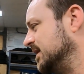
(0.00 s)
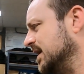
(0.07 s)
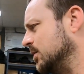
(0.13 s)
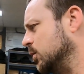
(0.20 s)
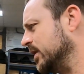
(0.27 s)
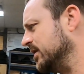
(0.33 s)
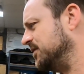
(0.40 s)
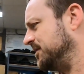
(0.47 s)

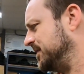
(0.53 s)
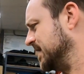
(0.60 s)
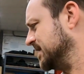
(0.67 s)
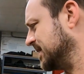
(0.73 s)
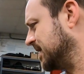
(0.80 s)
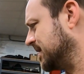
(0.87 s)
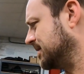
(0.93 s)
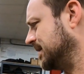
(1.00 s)
Did we
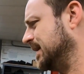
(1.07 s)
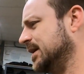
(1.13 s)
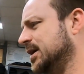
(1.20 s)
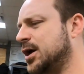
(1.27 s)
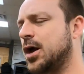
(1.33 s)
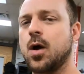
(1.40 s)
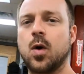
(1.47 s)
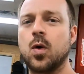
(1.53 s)
physically
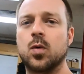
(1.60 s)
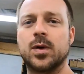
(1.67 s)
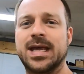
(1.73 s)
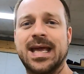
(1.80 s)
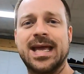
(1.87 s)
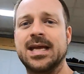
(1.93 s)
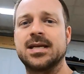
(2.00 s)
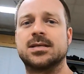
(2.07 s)
go
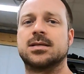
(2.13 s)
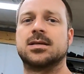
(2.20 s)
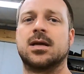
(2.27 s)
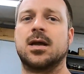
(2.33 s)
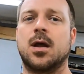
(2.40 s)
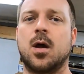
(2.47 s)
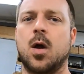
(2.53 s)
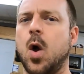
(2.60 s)
get
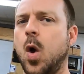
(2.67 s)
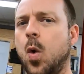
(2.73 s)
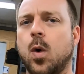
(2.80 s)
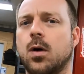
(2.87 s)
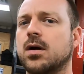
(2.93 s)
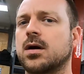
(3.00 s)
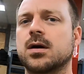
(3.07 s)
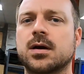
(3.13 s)

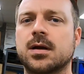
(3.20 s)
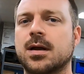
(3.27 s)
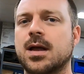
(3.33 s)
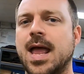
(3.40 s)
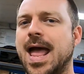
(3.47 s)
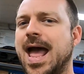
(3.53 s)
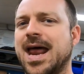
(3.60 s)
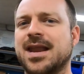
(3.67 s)
ore
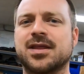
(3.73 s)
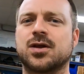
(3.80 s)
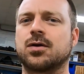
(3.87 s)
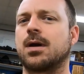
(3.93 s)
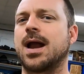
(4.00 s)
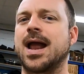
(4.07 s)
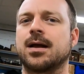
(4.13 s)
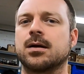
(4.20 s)
out of the
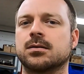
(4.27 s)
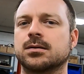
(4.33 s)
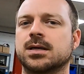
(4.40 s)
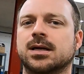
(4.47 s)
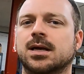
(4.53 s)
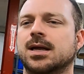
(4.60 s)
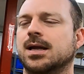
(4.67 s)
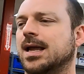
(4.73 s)

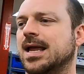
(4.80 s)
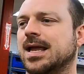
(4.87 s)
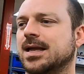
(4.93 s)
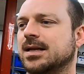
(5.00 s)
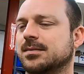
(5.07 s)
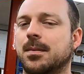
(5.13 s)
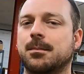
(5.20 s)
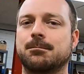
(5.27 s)
ground
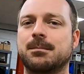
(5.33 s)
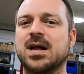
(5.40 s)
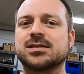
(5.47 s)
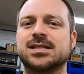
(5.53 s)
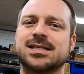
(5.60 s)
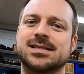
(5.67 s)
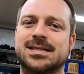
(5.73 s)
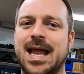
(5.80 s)
and
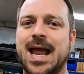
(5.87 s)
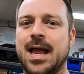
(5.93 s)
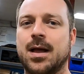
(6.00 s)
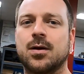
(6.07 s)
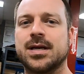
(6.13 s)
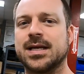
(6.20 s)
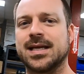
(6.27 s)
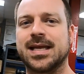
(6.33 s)
melt it
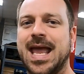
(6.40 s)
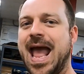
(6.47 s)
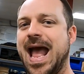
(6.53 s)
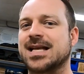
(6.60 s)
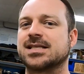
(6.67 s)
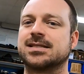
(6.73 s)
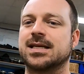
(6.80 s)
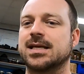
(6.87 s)
down and
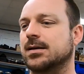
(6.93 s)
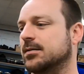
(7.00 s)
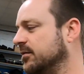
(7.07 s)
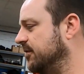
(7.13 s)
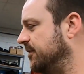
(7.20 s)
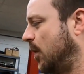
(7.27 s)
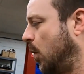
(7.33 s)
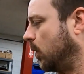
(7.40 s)
cast it
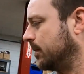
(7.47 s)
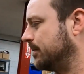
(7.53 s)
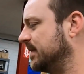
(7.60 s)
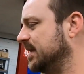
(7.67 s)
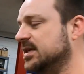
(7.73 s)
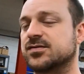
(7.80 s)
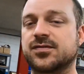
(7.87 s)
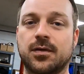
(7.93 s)
and
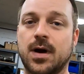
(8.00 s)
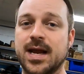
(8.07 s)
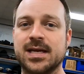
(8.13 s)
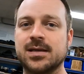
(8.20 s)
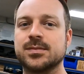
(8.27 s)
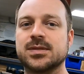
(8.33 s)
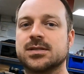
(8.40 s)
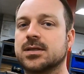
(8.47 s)
form these
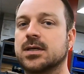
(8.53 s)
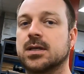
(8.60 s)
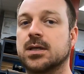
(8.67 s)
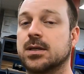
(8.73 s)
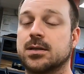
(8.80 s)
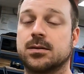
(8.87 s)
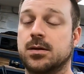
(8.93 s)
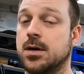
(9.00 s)
frames?
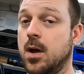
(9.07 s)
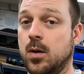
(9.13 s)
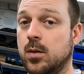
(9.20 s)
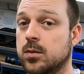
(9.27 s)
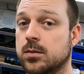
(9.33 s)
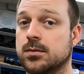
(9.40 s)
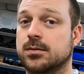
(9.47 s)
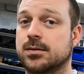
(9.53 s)

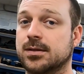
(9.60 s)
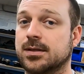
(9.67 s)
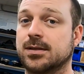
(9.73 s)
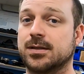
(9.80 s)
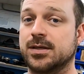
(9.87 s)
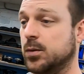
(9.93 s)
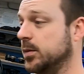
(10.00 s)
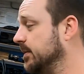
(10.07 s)
No.
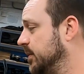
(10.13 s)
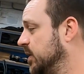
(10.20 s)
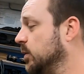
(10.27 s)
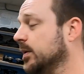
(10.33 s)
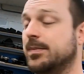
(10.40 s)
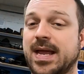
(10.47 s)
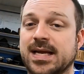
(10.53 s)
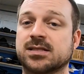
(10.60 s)
Do
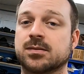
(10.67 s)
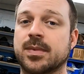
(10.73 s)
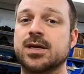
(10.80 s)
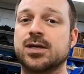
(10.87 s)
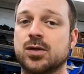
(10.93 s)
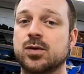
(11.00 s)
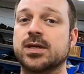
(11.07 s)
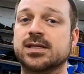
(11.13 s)
we pay
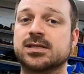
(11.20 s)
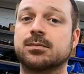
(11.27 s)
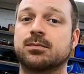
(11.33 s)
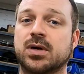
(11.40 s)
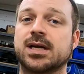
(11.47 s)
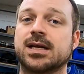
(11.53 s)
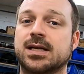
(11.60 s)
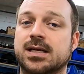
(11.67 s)
somebody to do this
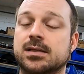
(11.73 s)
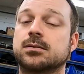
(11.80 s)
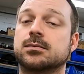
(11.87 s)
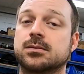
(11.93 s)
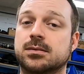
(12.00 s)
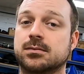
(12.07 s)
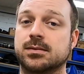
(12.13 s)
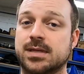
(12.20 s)
and bring it in?
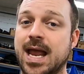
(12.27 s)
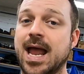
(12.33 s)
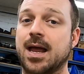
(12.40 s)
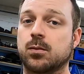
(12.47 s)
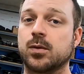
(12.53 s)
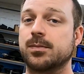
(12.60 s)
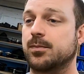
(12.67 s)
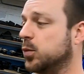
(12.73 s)

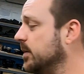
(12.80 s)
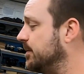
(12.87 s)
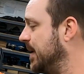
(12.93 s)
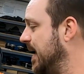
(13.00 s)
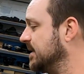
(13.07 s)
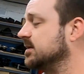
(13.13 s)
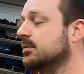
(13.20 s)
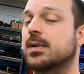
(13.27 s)
Yeah, we
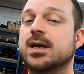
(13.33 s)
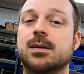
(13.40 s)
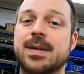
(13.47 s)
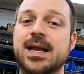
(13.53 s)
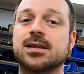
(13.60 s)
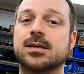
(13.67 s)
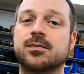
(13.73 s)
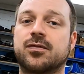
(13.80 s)
paid somebody to
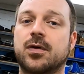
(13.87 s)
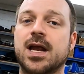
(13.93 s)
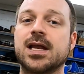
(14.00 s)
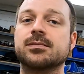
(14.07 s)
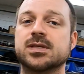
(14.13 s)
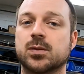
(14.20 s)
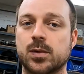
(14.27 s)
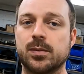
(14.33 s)
make them
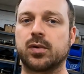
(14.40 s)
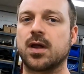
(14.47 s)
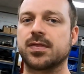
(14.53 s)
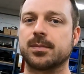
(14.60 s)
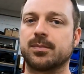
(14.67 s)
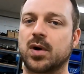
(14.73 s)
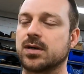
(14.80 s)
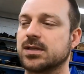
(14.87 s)
frames and we
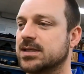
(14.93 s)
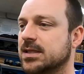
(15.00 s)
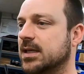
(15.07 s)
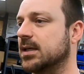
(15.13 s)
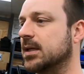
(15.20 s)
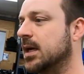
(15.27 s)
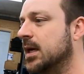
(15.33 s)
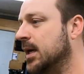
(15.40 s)
brought the parts
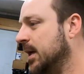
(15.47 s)
in.